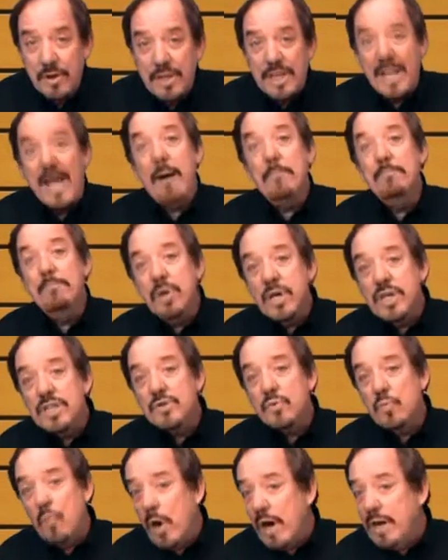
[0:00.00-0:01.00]
Now, Busch
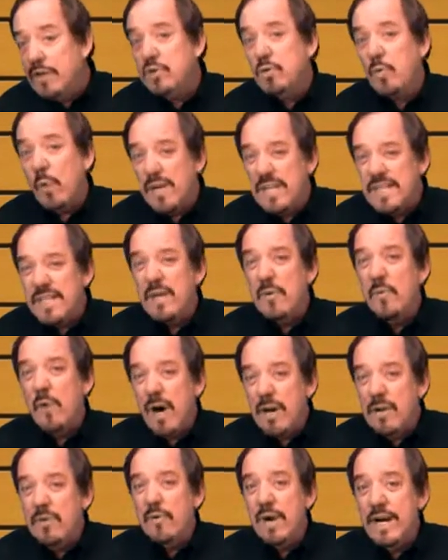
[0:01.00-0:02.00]
won
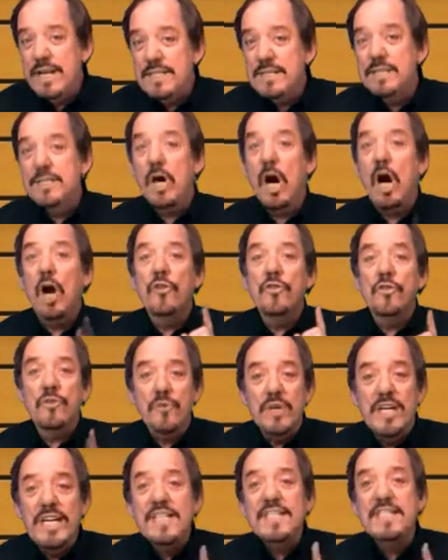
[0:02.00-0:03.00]
21 races on
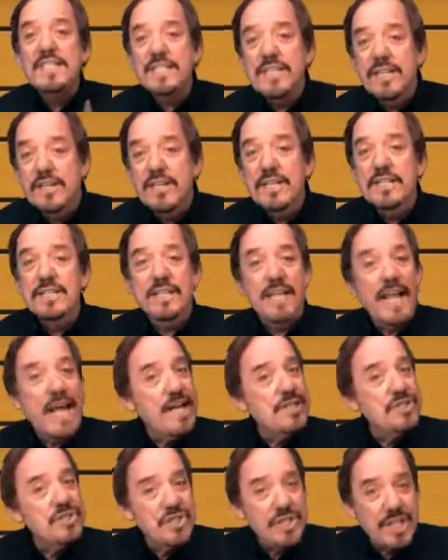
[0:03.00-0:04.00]
3 series
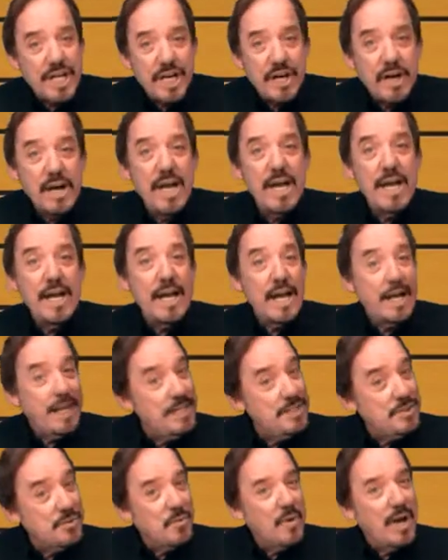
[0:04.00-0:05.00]
last year, and
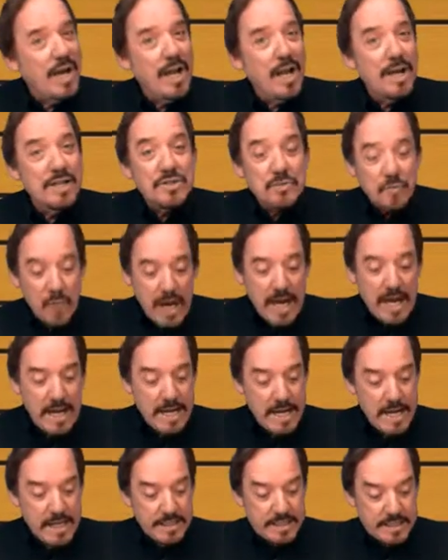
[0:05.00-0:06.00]
he's well on his
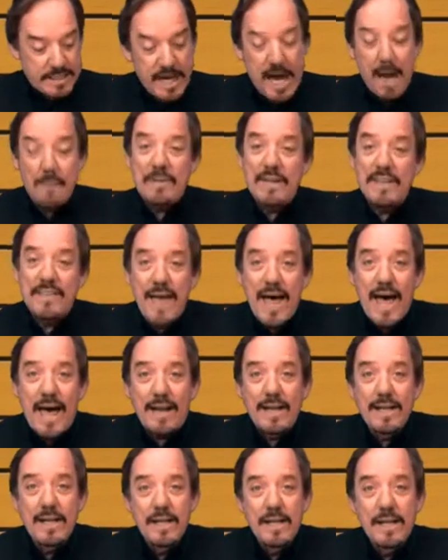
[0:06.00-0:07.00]
way to topping that.